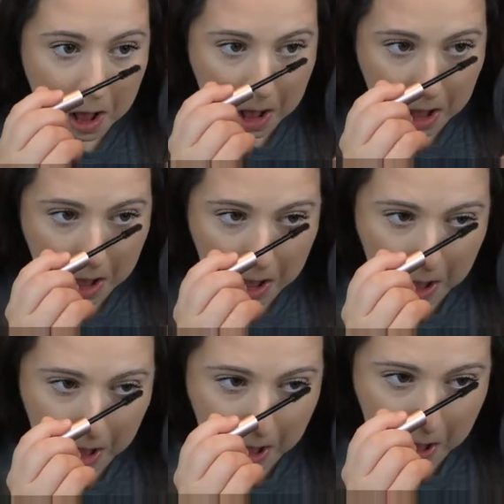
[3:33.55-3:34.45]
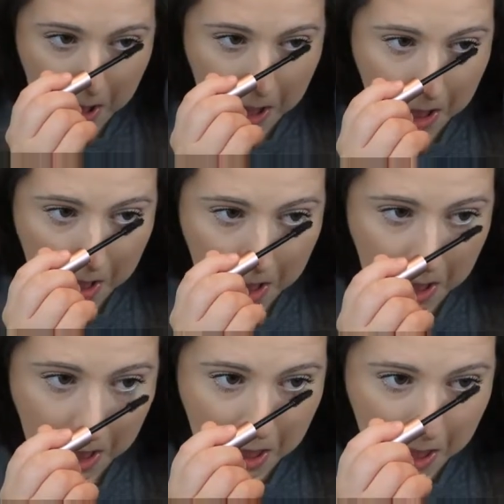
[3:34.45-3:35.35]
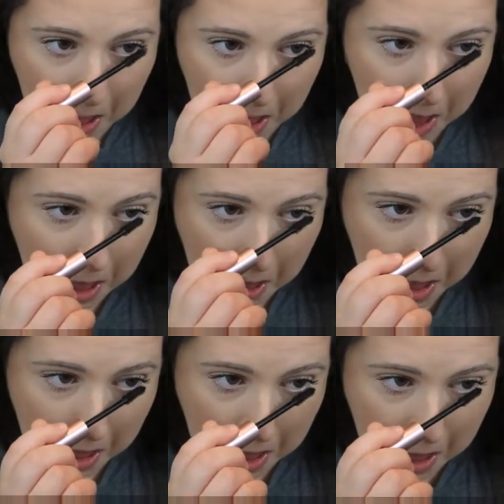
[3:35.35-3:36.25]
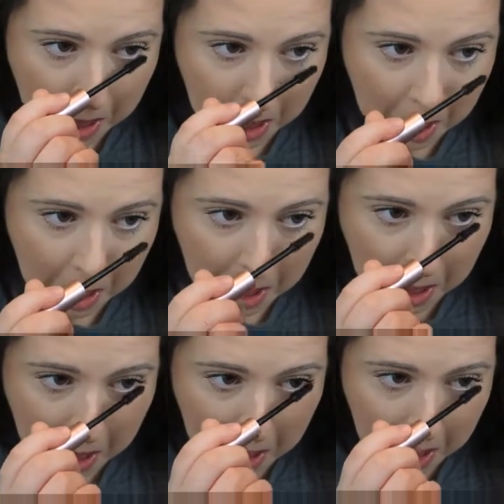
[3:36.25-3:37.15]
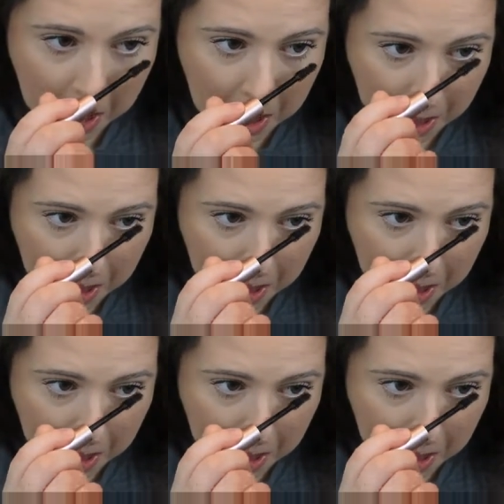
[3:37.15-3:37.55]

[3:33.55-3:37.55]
Nothing is said.